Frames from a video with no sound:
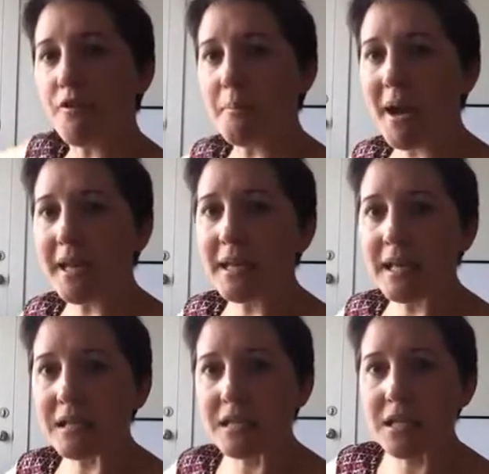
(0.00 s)
from my
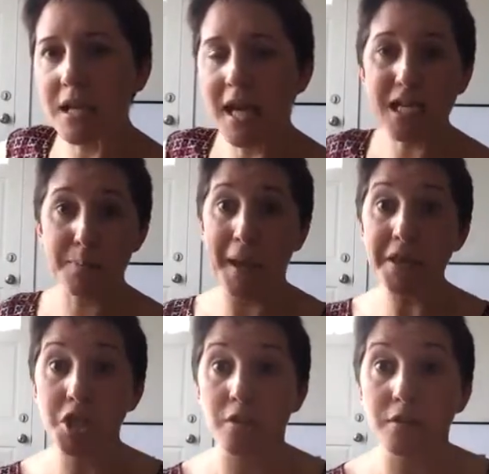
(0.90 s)
next
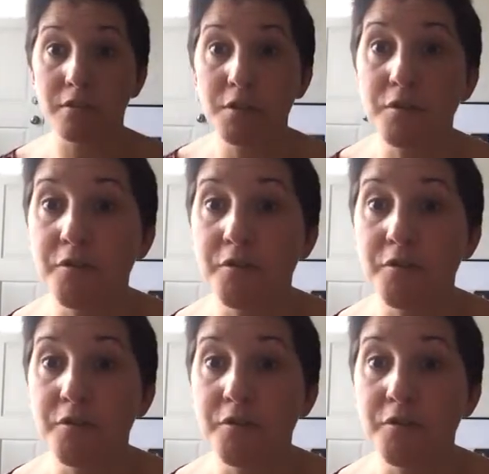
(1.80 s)
expansion?